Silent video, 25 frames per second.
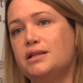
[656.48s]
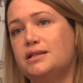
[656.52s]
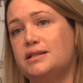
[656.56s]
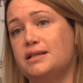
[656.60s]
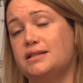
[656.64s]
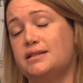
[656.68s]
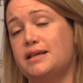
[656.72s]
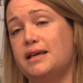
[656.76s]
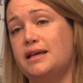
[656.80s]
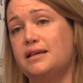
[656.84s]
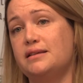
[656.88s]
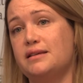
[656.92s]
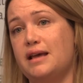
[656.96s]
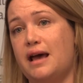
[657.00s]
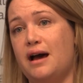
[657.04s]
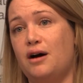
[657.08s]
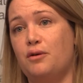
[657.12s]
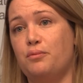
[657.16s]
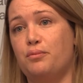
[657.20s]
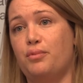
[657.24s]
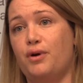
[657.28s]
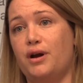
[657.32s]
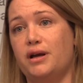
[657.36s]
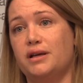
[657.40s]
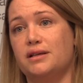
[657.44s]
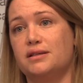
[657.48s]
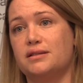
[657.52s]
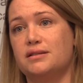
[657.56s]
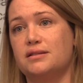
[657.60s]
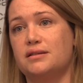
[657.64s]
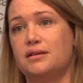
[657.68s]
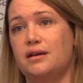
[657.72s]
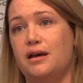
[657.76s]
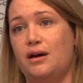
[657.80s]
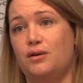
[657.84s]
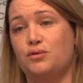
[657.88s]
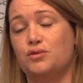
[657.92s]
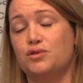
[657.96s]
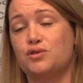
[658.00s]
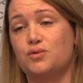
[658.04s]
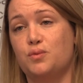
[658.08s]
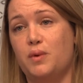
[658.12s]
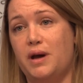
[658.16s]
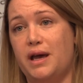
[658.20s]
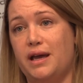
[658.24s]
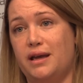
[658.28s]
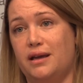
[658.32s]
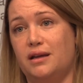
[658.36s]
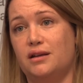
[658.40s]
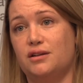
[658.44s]
Disease outbreaks
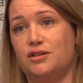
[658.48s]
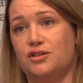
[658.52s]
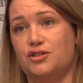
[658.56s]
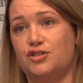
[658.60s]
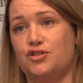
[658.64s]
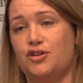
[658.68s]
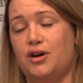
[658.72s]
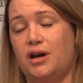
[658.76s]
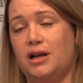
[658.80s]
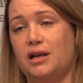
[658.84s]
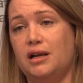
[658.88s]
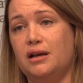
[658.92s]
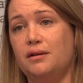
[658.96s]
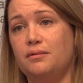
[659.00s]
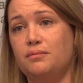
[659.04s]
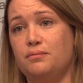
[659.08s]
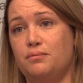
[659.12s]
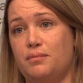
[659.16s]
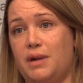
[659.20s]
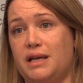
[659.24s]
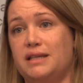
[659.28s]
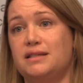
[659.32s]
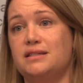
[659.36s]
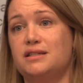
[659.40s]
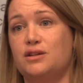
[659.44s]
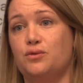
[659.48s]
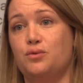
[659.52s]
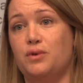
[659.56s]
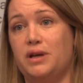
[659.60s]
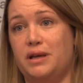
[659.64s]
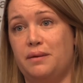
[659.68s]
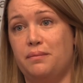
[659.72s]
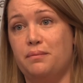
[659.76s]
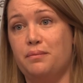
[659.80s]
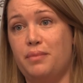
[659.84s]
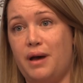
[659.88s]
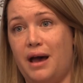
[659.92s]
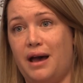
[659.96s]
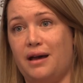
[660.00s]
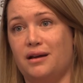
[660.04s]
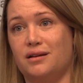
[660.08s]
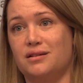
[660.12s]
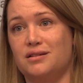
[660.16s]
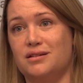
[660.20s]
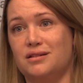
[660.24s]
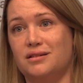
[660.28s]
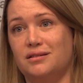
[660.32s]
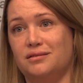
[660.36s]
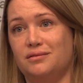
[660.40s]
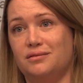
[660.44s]
elsewhere in Australia may still
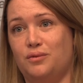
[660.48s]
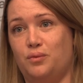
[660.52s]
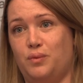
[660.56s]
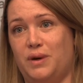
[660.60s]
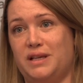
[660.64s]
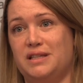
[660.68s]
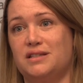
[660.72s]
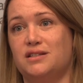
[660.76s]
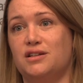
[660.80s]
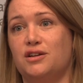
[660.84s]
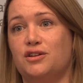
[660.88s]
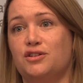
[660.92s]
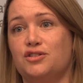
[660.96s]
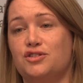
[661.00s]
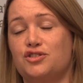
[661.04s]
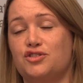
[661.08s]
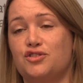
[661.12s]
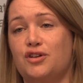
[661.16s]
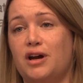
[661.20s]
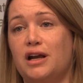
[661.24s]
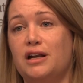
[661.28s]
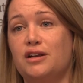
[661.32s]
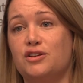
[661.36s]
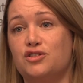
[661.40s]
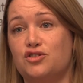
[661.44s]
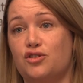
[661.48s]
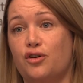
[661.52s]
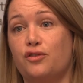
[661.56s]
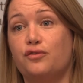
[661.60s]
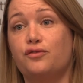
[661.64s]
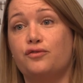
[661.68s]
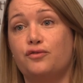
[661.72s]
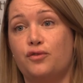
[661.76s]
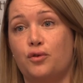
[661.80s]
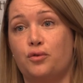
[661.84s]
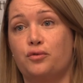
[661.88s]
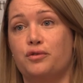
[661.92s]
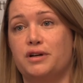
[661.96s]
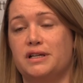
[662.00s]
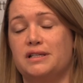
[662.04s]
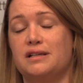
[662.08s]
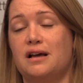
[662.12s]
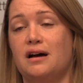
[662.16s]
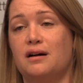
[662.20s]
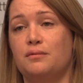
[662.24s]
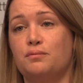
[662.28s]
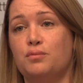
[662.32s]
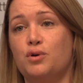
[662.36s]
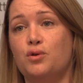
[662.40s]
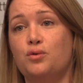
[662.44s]
impact Western Australia. So for
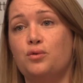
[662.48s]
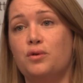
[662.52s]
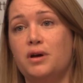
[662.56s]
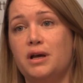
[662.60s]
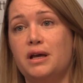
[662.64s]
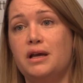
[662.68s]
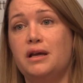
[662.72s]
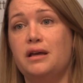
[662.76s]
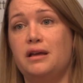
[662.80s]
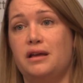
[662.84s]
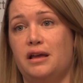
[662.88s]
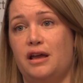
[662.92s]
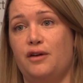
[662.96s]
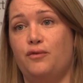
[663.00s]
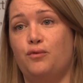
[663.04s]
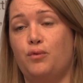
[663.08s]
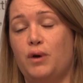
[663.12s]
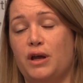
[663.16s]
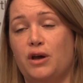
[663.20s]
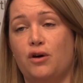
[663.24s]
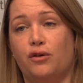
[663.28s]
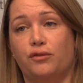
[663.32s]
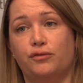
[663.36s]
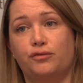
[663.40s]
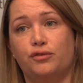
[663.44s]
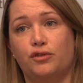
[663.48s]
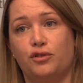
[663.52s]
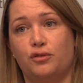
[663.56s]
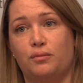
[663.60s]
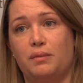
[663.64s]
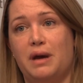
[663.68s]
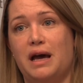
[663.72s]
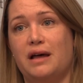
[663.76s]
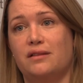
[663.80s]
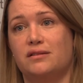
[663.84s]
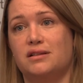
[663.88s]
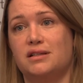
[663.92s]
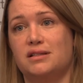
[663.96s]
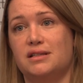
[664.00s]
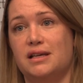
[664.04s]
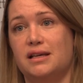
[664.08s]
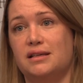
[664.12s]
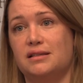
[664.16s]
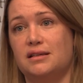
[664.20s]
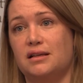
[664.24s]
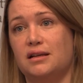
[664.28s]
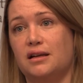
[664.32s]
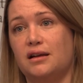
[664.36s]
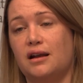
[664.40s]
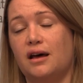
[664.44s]
example, if we got foot and mouth
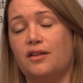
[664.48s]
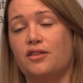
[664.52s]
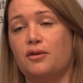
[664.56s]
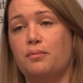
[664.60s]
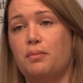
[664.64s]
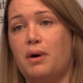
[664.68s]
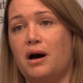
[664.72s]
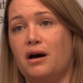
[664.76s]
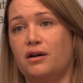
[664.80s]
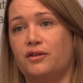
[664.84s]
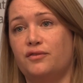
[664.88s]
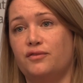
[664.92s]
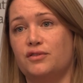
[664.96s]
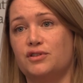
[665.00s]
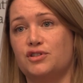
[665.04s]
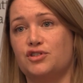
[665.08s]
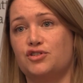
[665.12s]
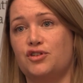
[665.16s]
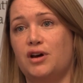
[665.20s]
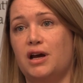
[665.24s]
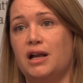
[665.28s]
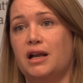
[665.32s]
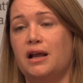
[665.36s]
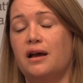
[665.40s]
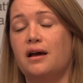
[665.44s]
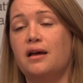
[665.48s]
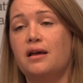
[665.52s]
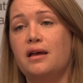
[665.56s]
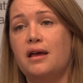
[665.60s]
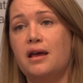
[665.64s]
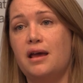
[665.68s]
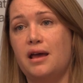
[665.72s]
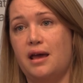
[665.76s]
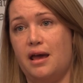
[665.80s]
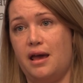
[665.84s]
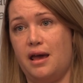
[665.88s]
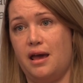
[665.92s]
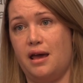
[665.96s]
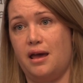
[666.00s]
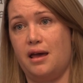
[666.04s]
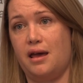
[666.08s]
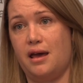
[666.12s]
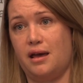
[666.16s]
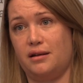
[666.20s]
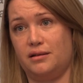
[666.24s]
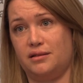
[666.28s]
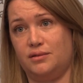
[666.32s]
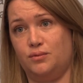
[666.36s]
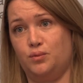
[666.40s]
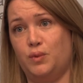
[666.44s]
disease in another part of Australia,
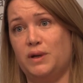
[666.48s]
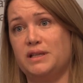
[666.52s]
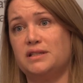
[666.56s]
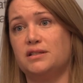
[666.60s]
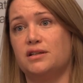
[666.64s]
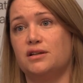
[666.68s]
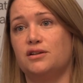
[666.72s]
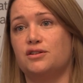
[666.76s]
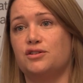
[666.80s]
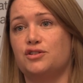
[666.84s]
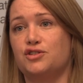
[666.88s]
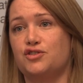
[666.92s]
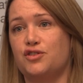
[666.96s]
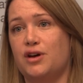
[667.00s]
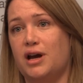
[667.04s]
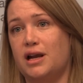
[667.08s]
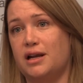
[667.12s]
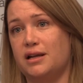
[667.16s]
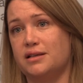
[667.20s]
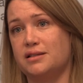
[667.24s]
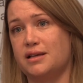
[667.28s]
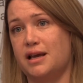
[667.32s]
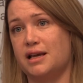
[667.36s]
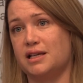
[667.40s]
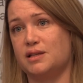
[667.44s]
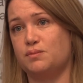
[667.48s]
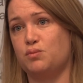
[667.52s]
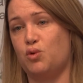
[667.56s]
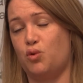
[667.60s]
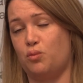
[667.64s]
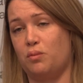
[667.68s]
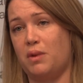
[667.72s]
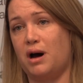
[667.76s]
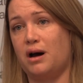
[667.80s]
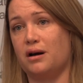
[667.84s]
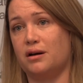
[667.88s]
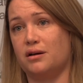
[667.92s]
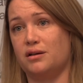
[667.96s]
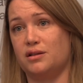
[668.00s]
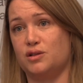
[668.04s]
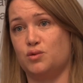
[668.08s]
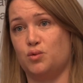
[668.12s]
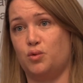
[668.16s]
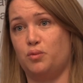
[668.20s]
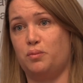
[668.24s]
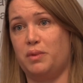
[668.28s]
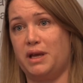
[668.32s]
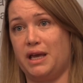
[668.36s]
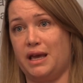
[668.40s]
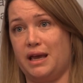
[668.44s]
Western Australia's export markets
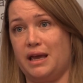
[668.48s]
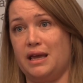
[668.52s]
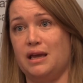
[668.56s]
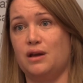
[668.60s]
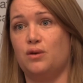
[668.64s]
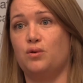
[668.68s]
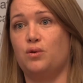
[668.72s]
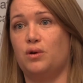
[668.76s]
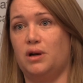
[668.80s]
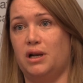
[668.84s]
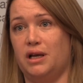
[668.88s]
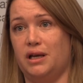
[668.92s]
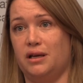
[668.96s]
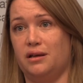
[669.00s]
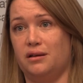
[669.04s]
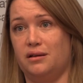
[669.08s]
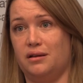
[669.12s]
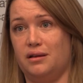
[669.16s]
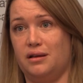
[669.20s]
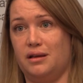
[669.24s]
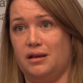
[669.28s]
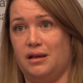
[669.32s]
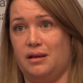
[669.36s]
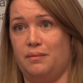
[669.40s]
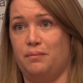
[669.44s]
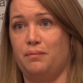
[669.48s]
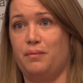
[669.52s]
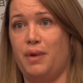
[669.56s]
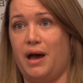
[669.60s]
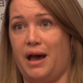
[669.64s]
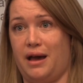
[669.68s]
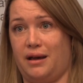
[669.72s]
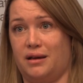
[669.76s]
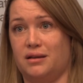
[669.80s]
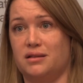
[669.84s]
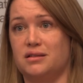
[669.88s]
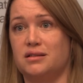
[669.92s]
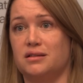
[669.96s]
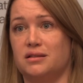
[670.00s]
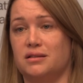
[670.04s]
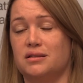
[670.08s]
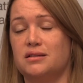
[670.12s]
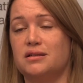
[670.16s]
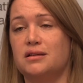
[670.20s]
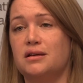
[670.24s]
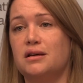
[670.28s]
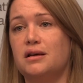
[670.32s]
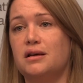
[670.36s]
would be equally impacted.